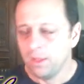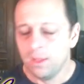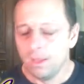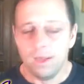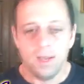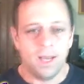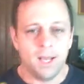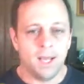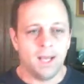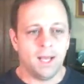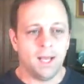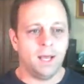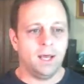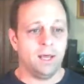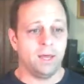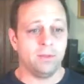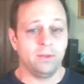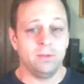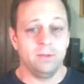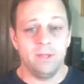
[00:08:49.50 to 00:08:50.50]

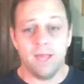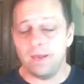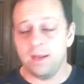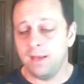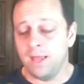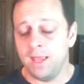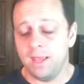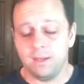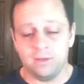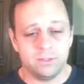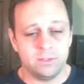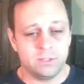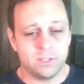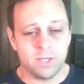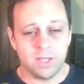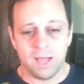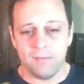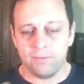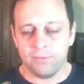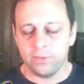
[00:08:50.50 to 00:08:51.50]
Other than that, hey, good
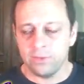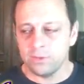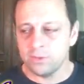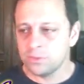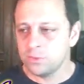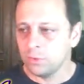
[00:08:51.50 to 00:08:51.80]
job for those